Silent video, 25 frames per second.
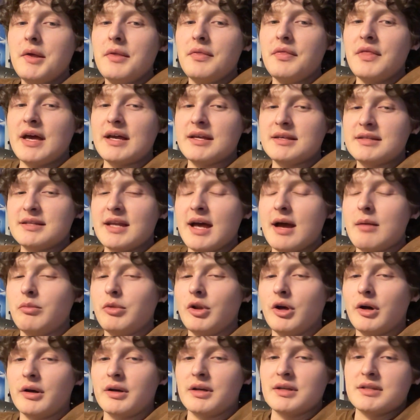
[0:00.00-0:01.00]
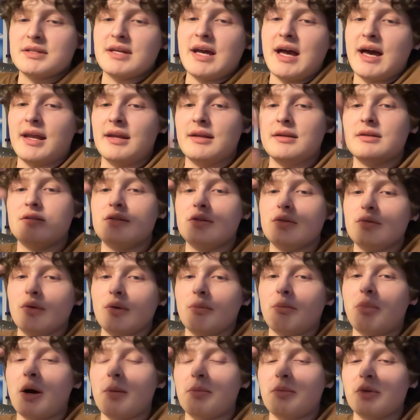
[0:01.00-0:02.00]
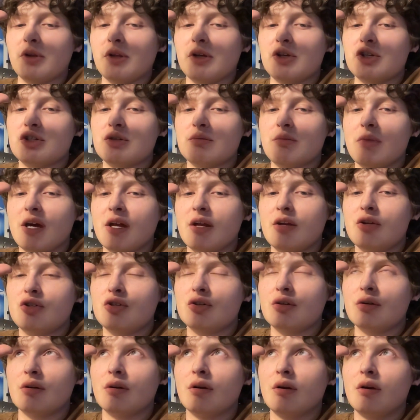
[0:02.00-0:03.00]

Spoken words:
that stat block gets added to a population manager